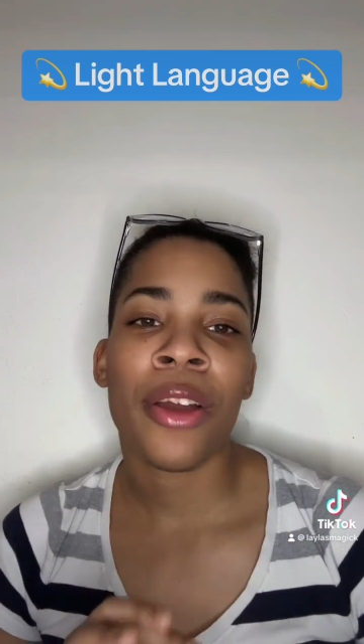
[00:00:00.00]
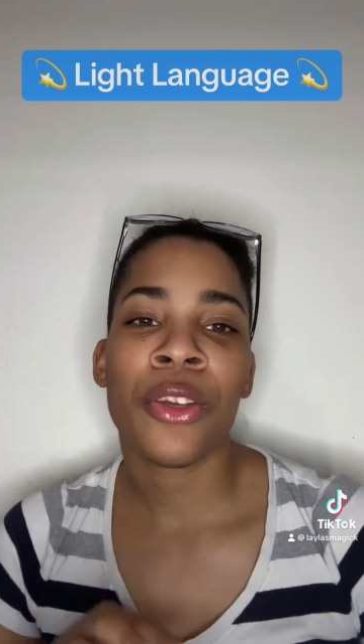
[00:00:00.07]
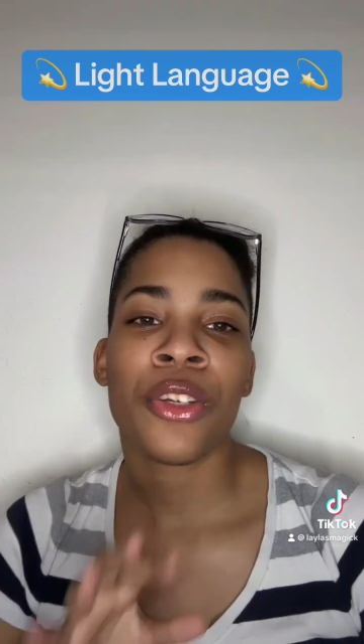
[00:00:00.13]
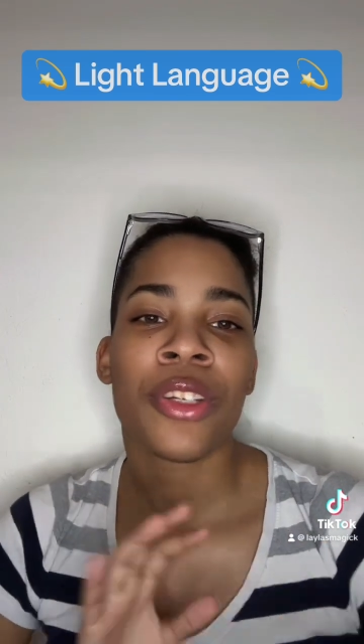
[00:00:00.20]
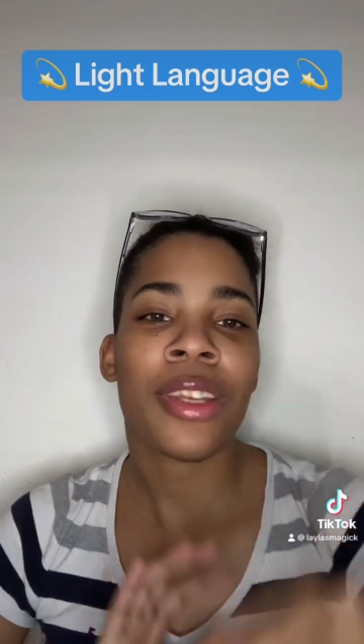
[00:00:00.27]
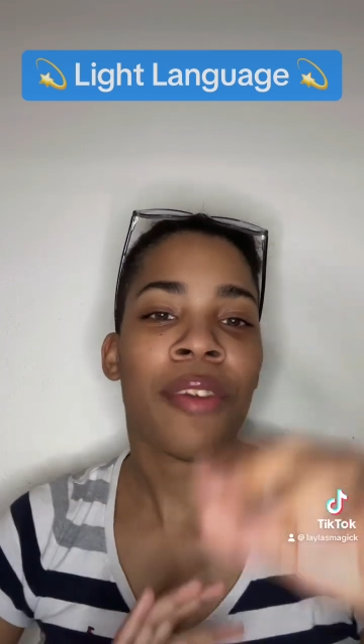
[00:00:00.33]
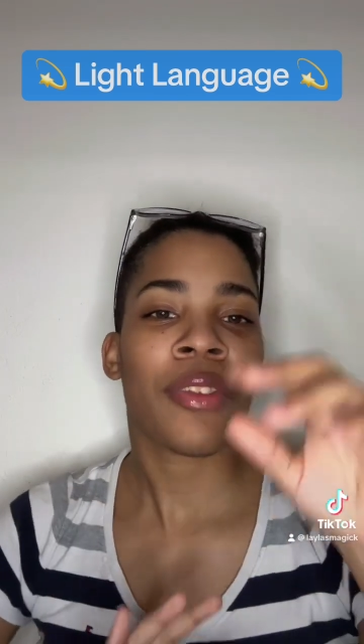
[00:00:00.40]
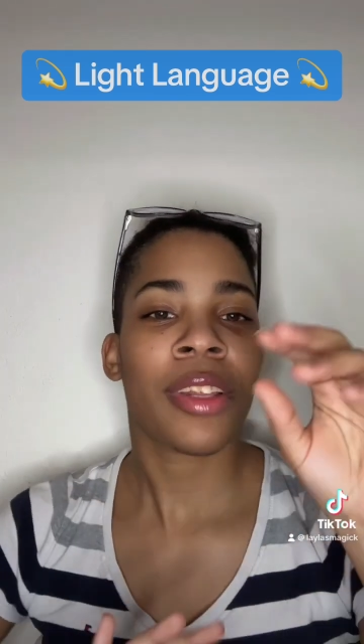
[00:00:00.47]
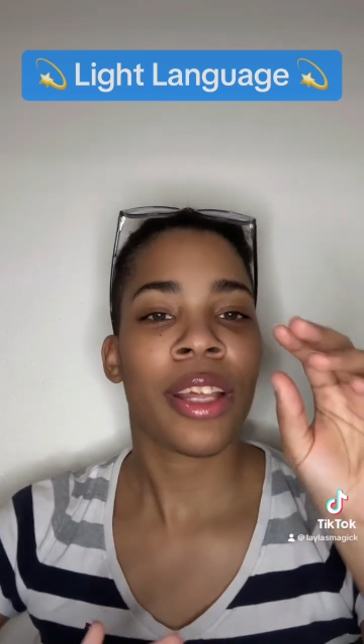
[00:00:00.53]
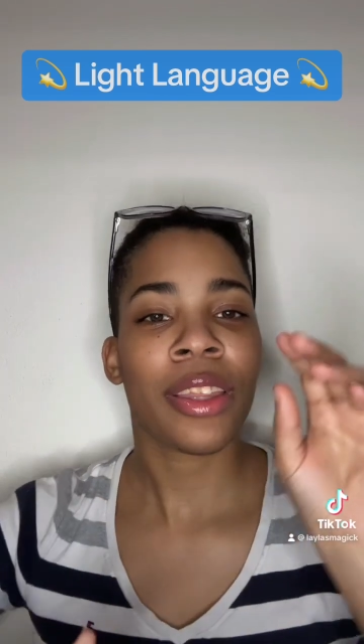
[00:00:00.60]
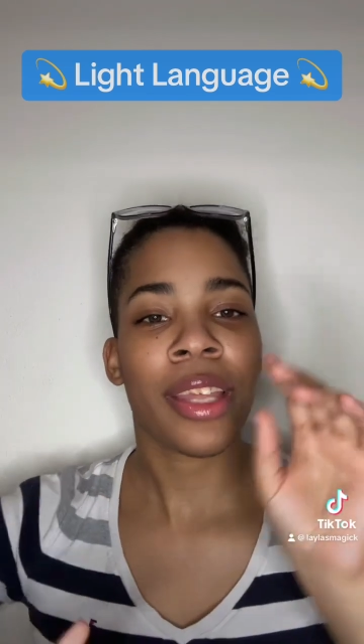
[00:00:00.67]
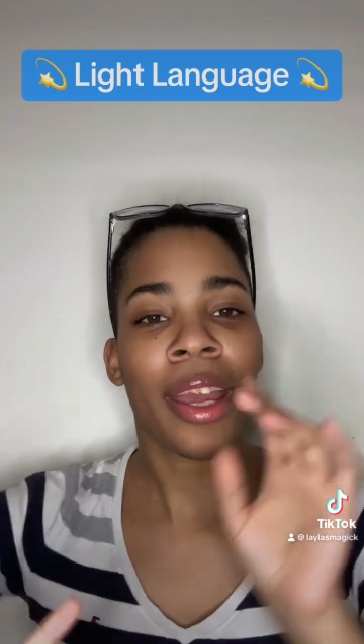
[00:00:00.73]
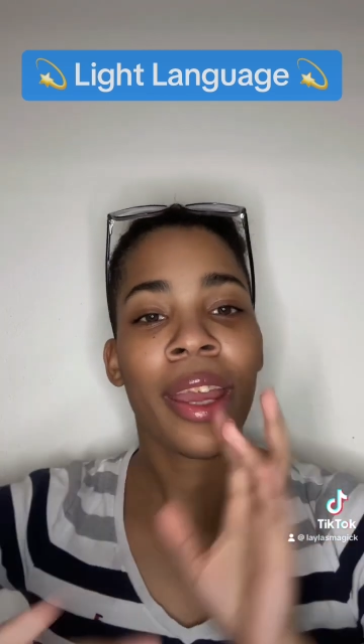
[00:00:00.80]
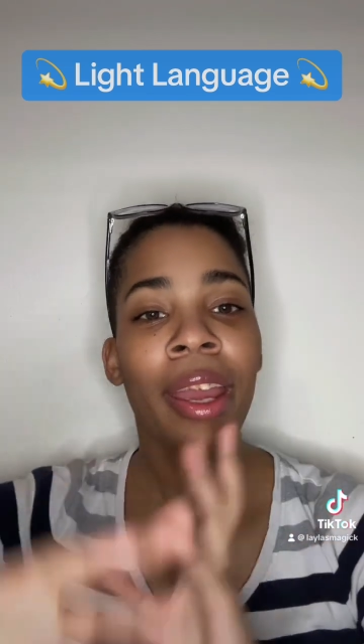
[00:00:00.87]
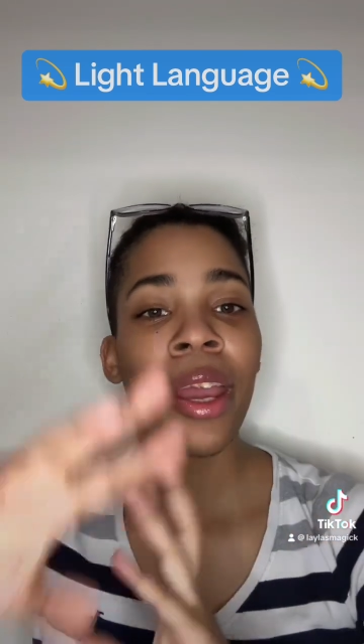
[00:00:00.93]
You just have to let the
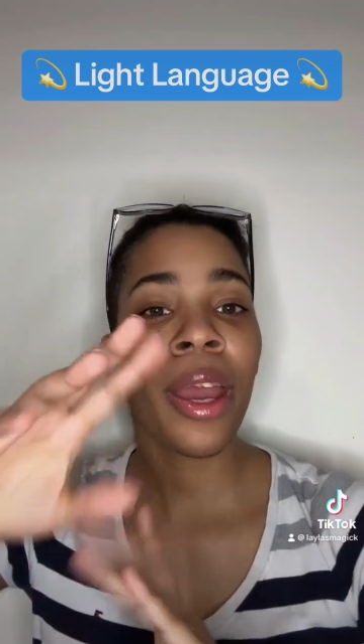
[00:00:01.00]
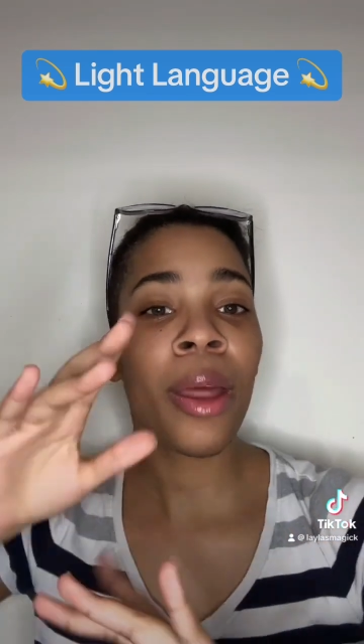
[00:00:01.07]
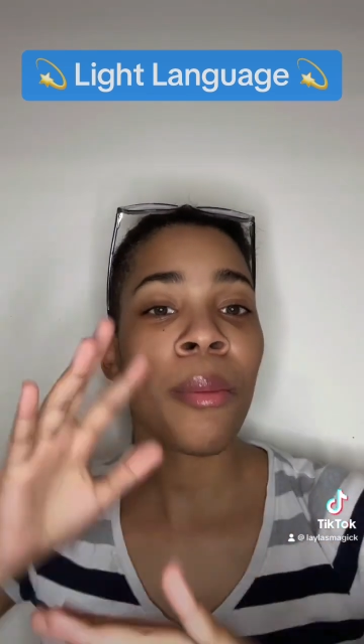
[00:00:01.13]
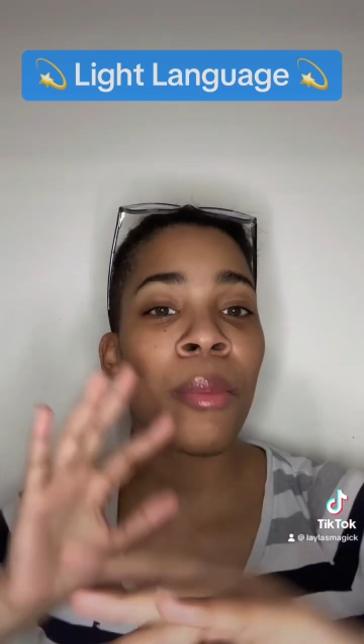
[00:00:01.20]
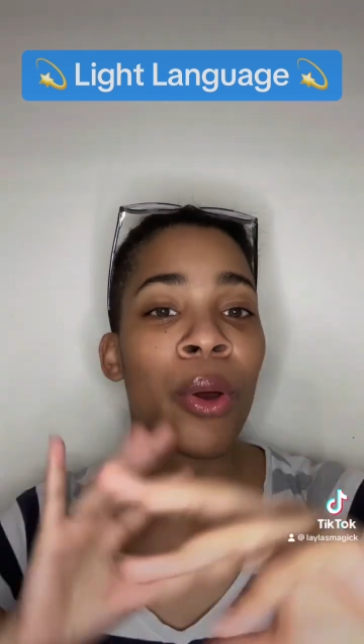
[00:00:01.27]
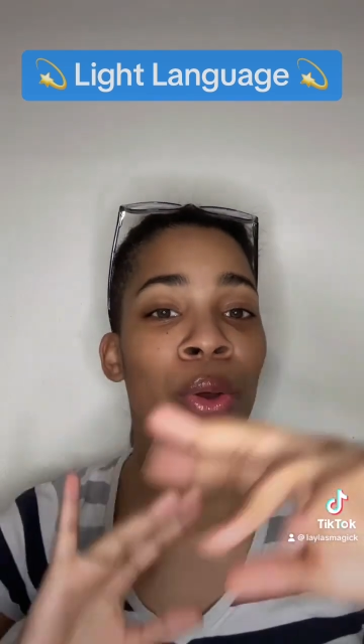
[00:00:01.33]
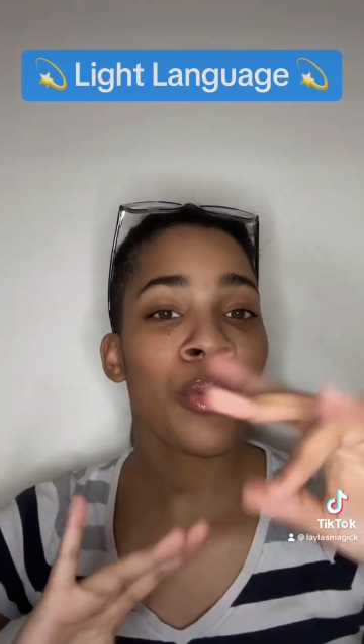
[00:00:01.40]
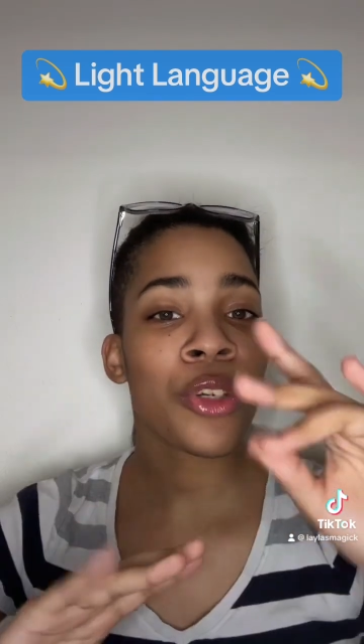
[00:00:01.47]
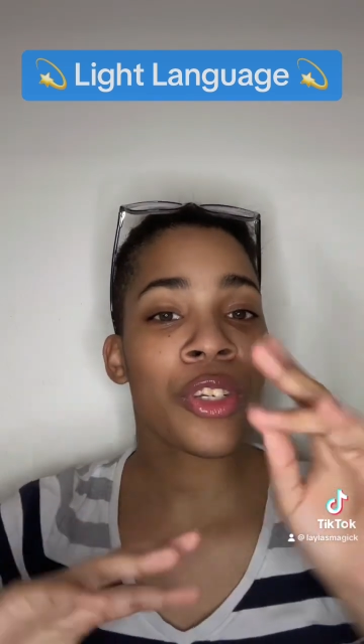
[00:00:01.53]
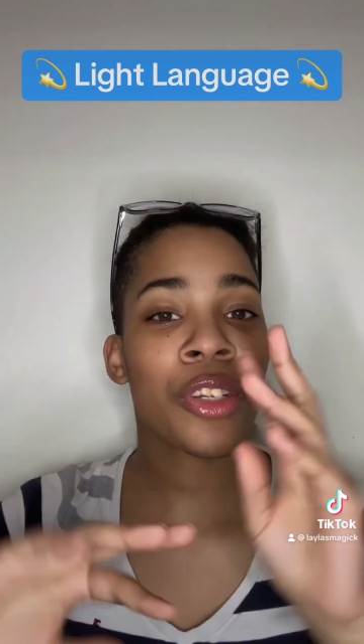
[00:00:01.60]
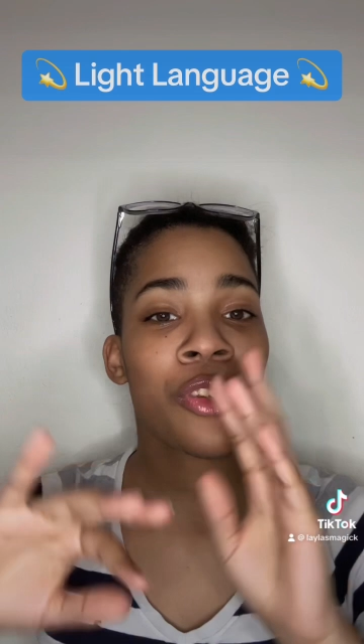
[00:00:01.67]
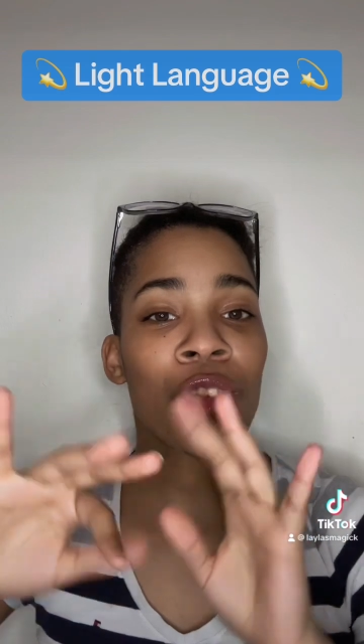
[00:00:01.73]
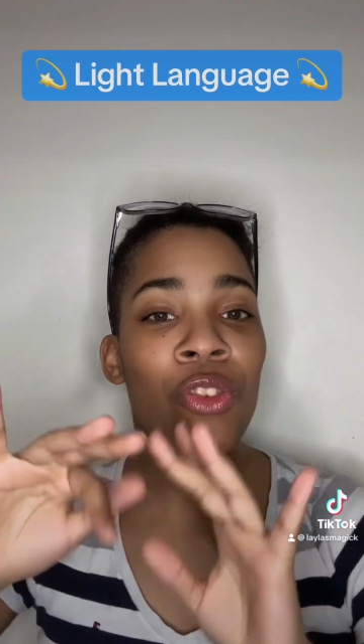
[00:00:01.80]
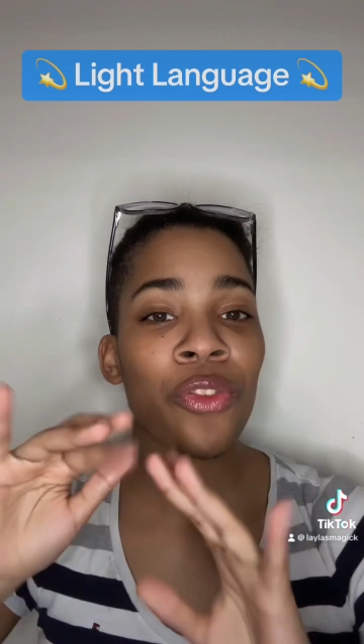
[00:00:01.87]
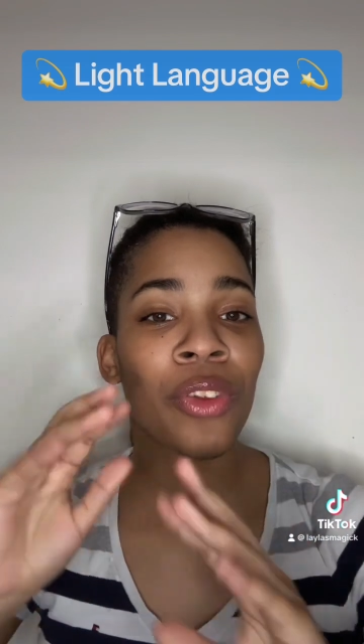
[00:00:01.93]
hand
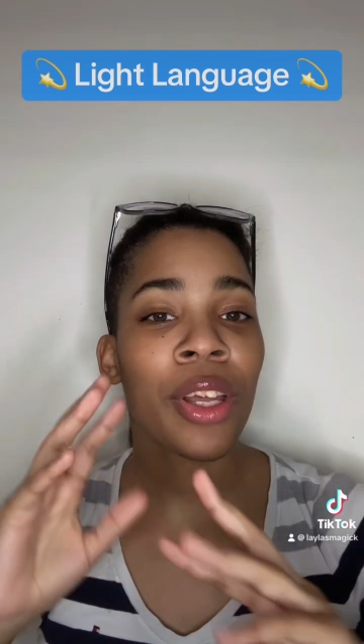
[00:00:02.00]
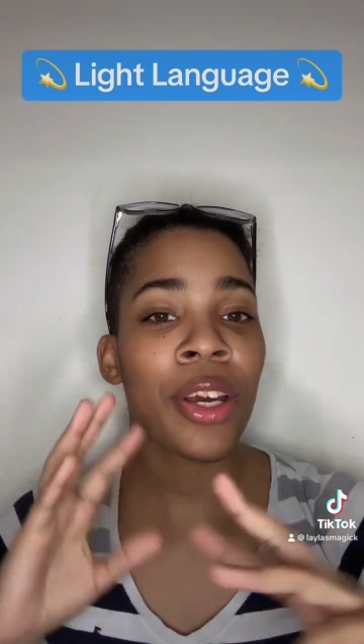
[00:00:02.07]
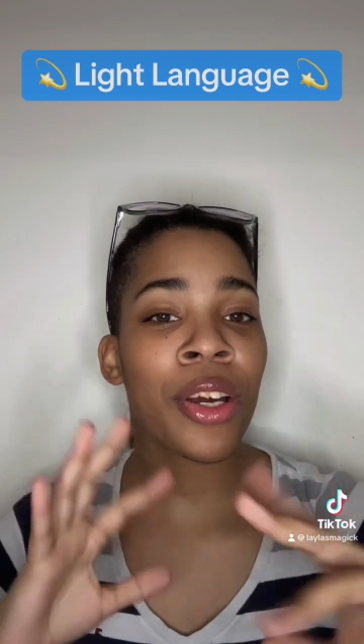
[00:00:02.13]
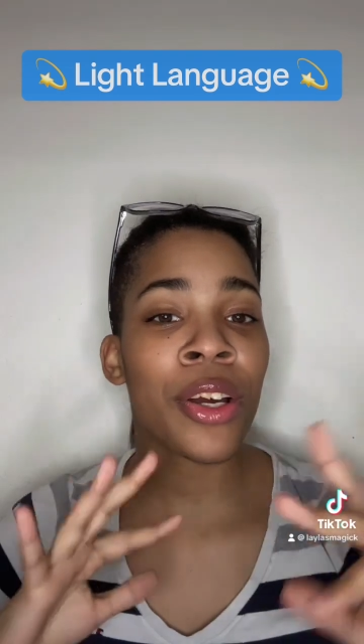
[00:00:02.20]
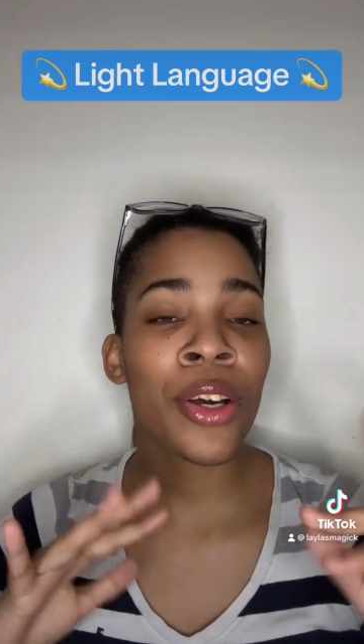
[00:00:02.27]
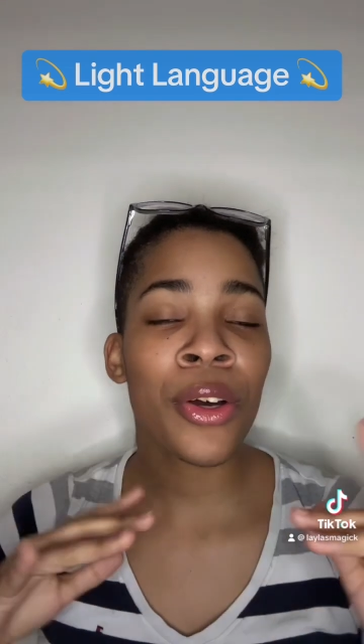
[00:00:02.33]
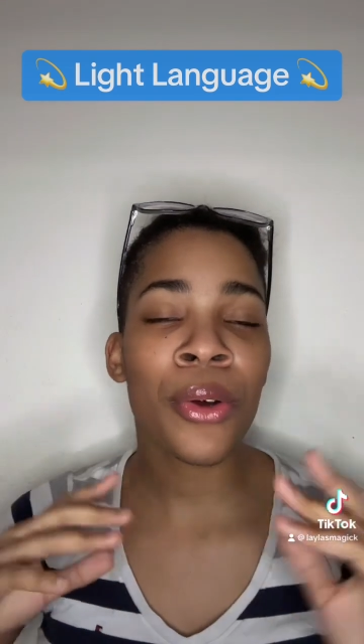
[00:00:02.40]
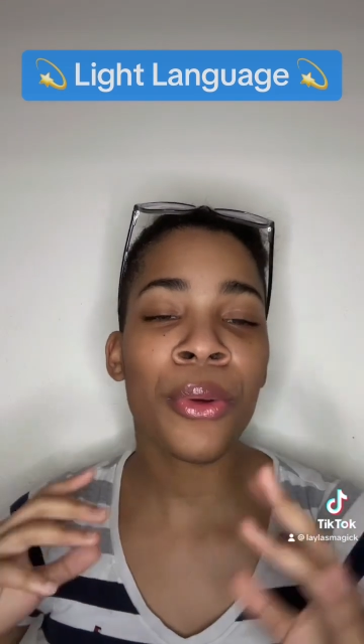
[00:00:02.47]
motions flow.